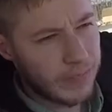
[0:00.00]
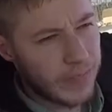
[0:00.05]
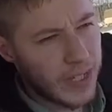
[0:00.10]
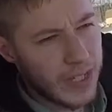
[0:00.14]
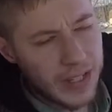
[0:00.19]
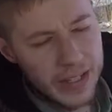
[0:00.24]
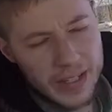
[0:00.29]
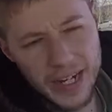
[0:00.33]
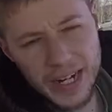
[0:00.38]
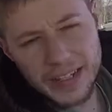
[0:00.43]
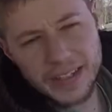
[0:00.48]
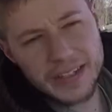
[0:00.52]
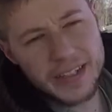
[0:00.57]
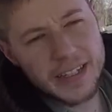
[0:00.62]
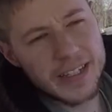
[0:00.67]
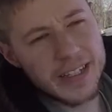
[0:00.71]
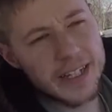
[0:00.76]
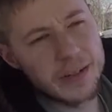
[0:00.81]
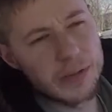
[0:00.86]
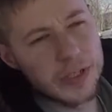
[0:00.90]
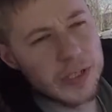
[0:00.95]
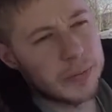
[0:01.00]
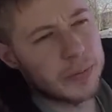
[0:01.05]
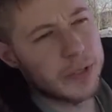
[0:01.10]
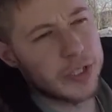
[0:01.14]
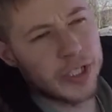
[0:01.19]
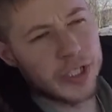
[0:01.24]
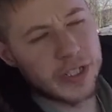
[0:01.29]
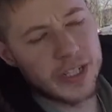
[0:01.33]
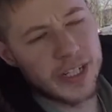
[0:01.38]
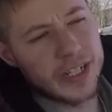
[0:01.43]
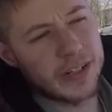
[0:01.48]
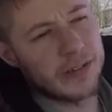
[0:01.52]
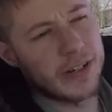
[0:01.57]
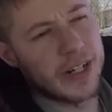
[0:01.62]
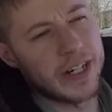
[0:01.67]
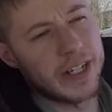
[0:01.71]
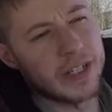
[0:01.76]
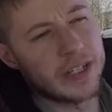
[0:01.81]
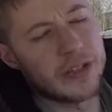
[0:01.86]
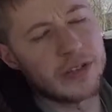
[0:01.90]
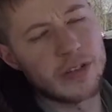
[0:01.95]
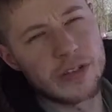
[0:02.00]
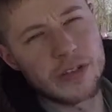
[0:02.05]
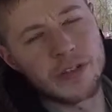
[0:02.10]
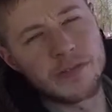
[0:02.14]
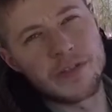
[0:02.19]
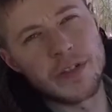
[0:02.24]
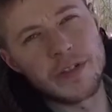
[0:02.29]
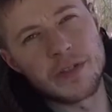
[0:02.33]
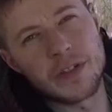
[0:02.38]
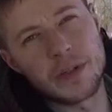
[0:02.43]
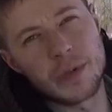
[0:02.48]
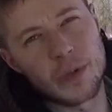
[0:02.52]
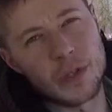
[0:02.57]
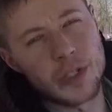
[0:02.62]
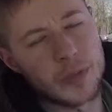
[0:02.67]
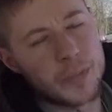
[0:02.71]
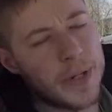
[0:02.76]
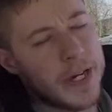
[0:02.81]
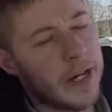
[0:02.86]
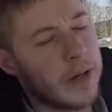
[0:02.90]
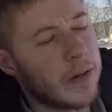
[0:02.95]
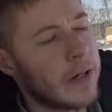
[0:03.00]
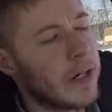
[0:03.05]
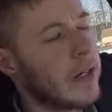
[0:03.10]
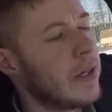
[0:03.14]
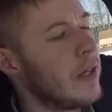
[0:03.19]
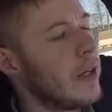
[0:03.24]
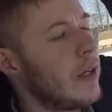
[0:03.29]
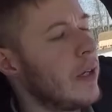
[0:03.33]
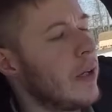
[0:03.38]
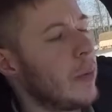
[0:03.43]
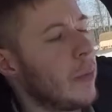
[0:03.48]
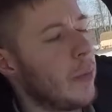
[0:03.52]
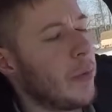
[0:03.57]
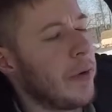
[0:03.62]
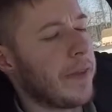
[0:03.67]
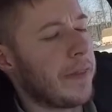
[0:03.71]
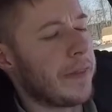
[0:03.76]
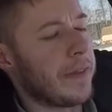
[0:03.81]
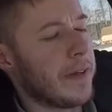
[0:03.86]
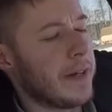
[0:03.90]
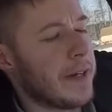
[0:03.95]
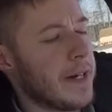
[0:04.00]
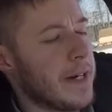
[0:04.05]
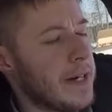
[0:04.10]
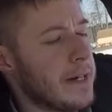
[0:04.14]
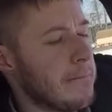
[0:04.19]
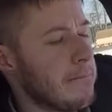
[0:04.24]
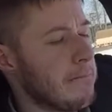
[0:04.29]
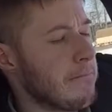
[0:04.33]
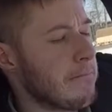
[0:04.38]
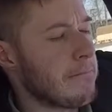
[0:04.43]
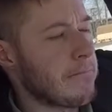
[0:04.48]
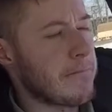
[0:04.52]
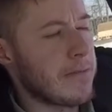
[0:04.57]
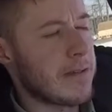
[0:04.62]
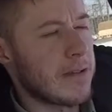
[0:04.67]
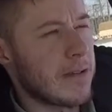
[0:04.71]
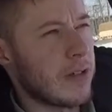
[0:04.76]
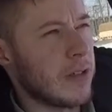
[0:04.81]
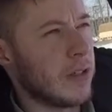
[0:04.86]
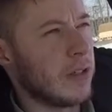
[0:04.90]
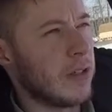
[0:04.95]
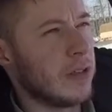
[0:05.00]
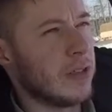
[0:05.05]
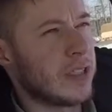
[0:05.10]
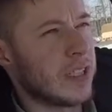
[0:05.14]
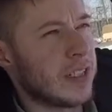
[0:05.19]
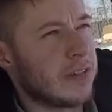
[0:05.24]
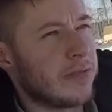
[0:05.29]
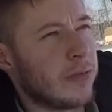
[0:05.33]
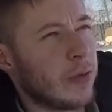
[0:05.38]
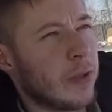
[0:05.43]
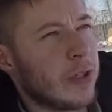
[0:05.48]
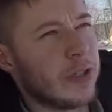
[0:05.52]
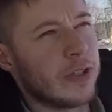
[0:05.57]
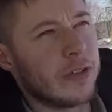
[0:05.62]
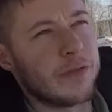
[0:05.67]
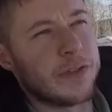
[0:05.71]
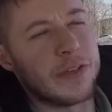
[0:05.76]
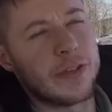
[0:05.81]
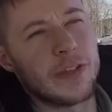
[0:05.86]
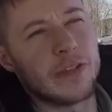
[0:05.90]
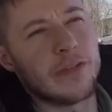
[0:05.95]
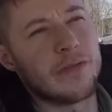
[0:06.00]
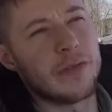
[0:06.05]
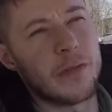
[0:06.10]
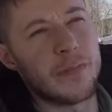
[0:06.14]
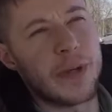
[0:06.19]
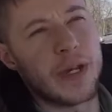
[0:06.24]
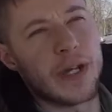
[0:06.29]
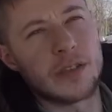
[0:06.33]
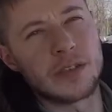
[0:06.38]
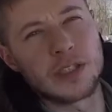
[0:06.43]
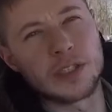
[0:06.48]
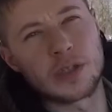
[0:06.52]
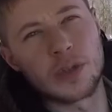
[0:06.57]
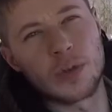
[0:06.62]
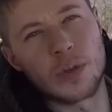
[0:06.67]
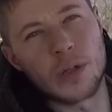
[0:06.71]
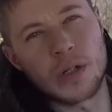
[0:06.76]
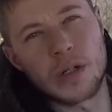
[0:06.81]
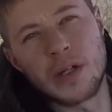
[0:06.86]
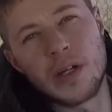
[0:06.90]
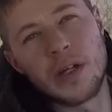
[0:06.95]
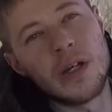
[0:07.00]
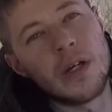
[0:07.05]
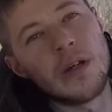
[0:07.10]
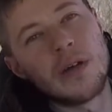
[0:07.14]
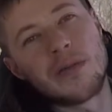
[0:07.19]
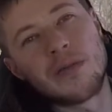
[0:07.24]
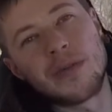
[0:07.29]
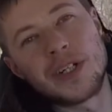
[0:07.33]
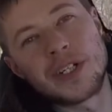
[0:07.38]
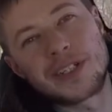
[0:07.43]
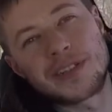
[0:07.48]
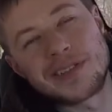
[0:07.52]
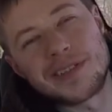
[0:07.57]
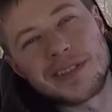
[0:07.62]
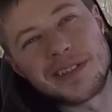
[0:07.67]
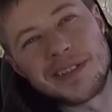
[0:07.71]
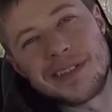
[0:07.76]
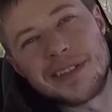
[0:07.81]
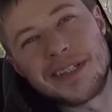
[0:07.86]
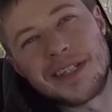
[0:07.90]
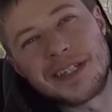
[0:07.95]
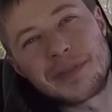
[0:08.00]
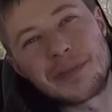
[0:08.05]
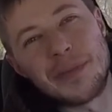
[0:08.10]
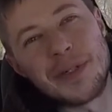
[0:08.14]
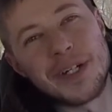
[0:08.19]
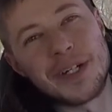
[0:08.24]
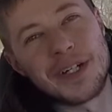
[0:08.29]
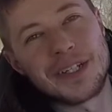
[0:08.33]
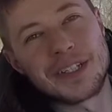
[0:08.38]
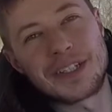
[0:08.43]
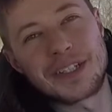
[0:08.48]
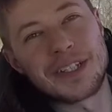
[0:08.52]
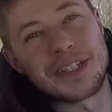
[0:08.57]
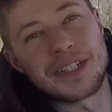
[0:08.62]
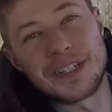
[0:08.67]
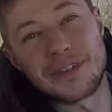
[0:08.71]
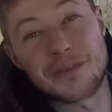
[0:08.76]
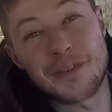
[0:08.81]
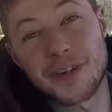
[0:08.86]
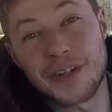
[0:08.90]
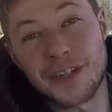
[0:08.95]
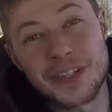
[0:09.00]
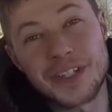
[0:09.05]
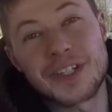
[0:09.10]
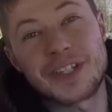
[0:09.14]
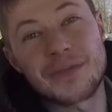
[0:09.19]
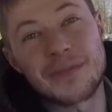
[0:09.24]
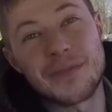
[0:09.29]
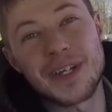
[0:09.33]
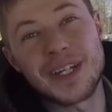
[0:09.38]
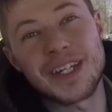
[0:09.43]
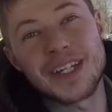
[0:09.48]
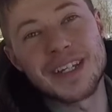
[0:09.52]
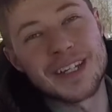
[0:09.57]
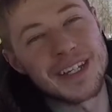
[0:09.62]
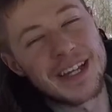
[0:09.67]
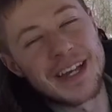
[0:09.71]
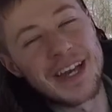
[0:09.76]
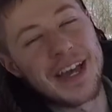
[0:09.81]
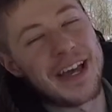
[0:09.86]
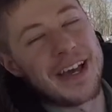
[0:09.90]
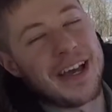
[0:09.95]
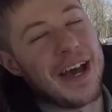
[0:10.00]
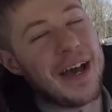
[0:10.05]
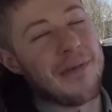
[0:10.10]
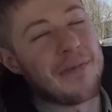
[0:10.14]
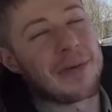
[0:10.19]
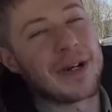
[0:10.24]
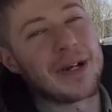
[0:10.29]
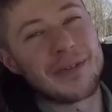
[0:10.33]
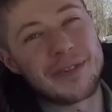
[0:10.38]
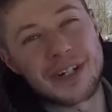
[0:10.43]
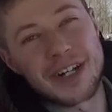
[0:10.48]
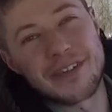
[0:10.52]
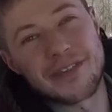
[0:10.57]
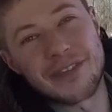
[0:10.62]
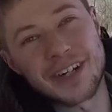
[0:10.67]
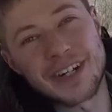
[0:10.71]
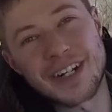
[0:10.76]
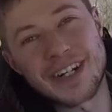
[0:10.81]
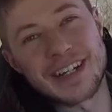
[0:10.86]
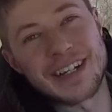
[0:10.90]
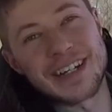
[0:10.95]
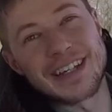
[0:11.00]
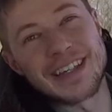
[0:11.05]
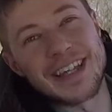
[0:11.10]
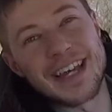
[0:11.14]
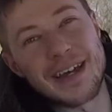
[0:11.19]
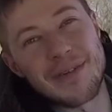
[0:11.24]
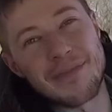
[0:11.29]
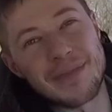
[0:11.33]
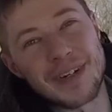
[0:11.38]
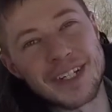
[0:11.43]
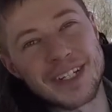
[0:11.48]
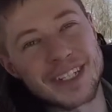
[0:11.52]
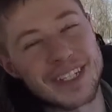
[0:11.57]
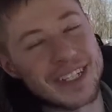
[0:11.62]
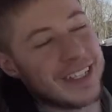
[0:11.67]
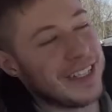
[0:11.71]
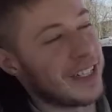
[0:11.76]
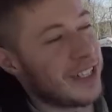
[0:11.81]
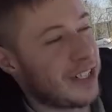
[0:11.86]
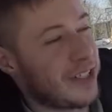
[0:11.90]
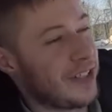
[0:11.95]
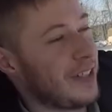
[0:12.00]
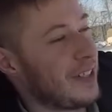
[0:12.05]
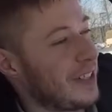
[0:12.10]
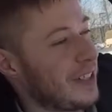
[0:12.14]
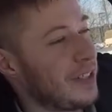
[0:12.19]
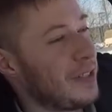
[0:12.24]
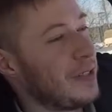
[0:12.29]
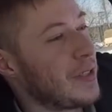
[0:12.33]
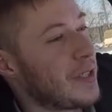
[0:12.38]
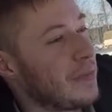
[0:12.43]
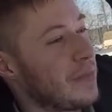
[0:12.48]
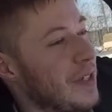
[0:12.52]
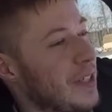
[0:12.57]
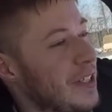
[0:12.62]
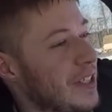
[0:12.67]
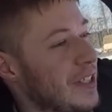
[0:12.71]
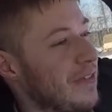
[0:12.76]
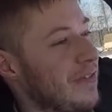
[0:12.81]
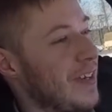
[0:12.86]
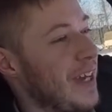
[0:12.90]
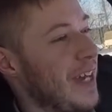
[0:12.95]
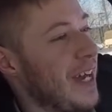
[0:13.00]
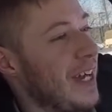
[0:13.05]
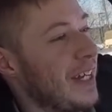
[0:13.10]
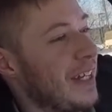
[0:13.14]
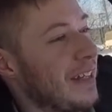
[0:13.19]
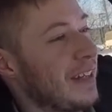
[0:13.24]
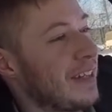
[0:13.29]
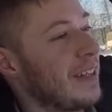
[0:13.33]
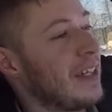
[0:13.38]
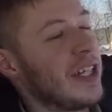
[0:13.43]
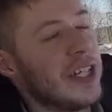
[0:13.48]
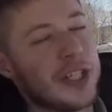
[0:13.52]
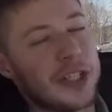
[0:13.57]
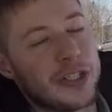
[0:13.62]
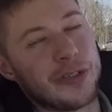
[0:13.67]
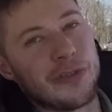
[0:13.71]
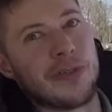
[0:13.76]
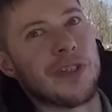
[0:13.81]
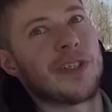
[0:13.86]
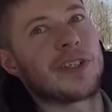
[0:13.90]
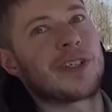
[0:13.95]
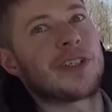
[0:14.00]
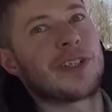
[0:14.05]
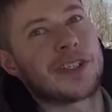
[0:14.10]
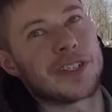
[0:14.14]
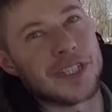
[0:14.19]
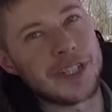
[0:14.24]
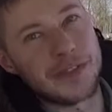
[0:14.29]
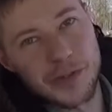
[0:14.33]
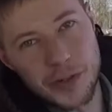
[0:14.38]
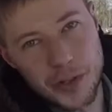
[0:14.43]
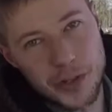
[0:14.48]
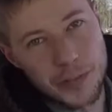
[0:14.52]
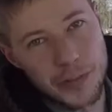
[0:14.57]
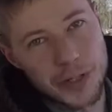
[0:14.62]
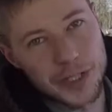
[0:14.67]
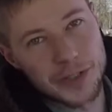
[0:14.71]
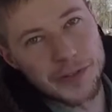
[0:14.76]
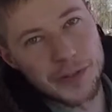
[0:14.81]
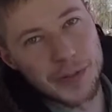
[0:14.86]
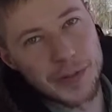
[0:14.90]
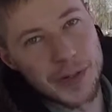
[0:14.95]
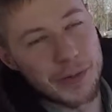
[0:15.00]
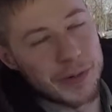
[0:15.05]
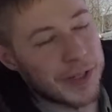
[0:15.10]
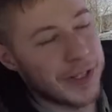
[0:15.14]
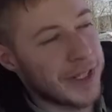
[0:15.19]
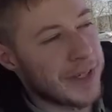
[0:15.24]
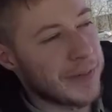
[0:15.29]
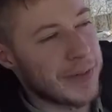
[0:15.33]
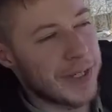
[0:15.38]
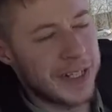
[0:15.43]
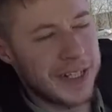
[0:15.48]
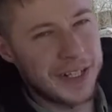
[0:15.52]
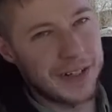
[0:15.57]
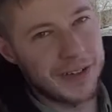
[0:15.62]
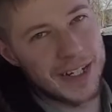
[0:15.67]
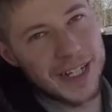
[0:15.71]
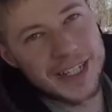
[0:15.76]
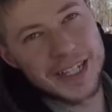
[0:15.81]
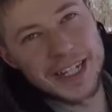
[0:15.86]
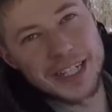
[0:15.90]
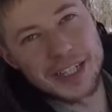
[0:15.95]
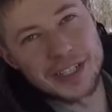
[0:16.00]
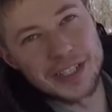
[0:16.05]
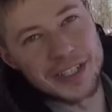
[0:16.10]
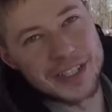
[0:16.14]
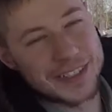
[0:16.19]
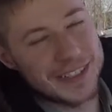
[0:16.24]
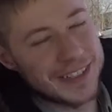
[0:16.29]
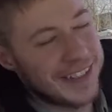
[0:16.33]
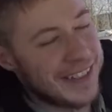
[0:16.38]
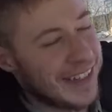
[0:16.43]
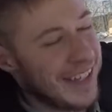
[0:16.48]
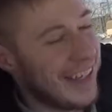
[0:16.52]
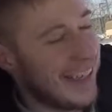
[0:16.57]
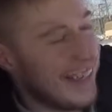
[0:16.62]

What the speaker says: And I think that was pushing like right at 250 horsepower with, it was like 450 foot-pounds of torque. Which, let's be honest, for at least me, I'm probably never going to need that much. This truck suits me just fine, and shoot, this truck's even too much for me, really, but, you know, I like trucks.